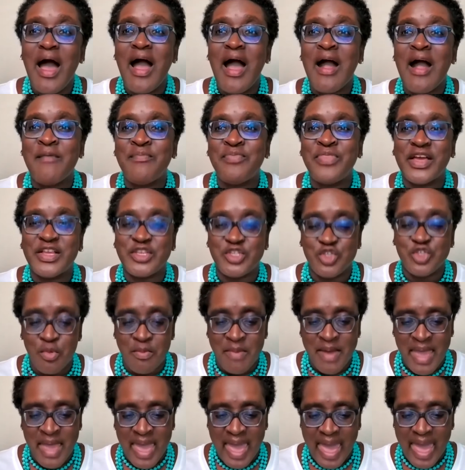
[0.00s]
um, that
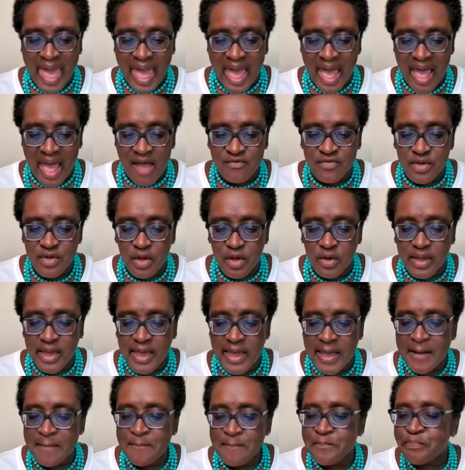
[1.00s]
you may have.
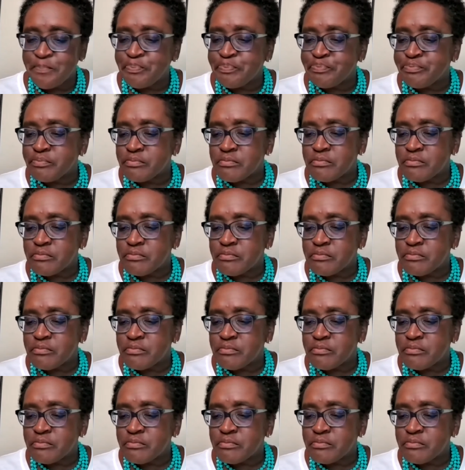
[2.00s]
Okay.